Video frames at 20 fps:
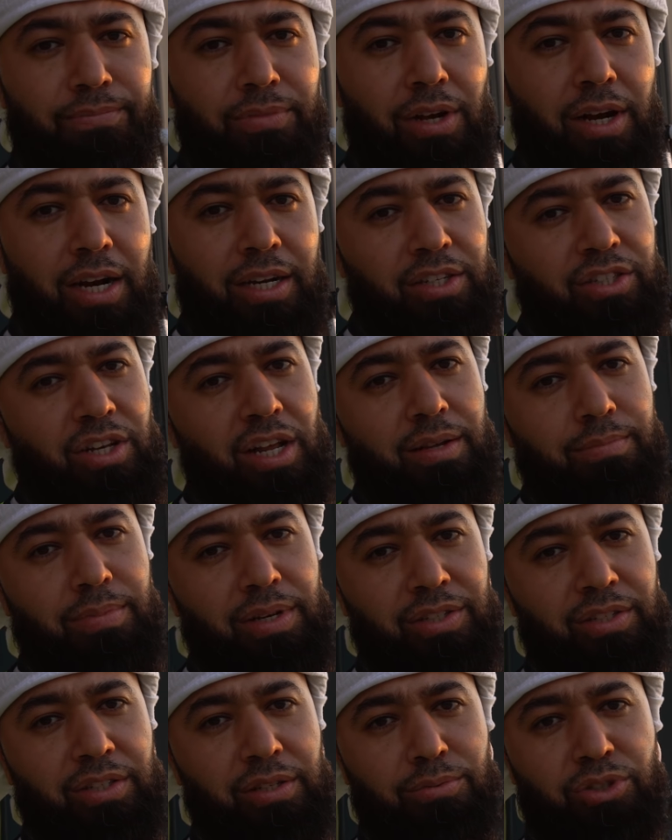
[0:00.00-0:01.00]
All right, there's gonna
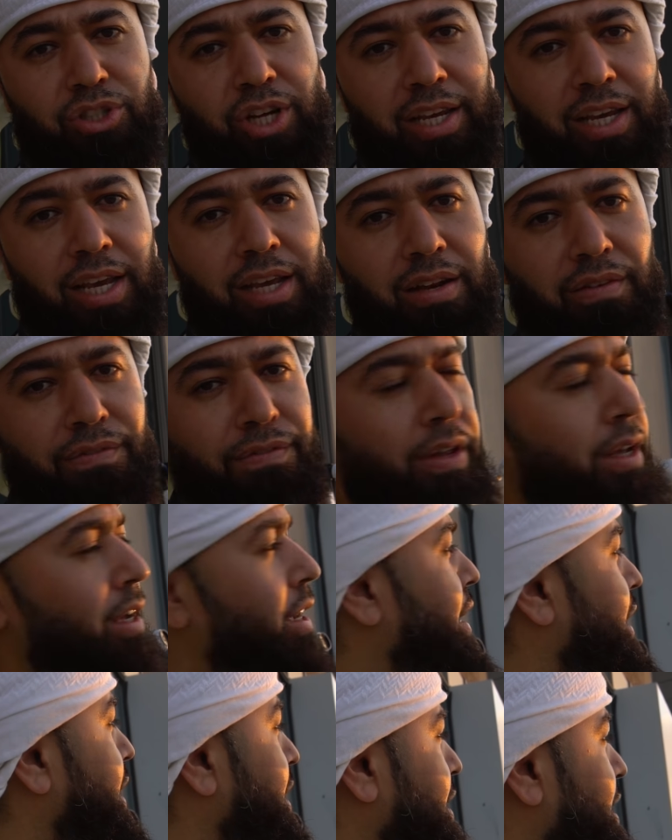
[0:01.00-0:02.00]
be some shaking in
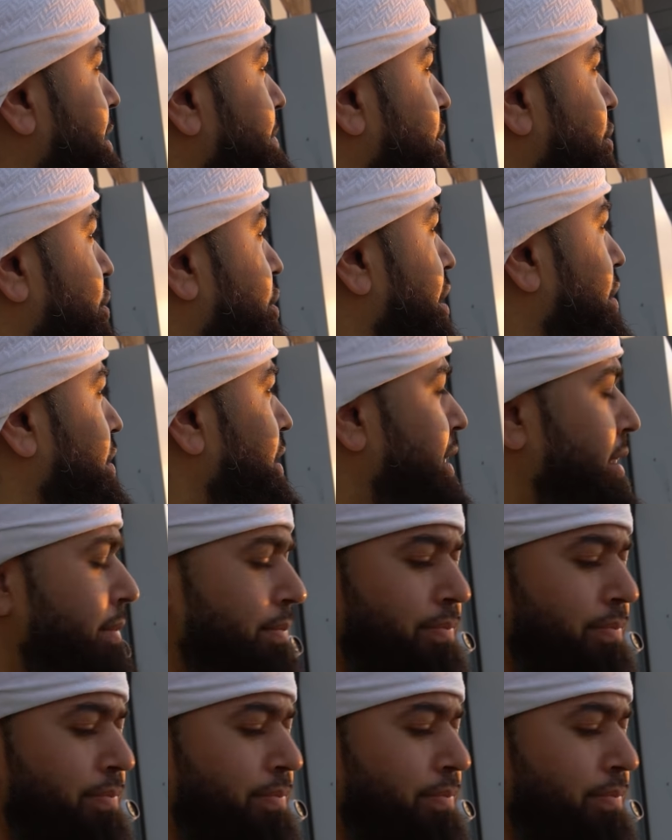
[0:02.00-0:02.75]
the image. So,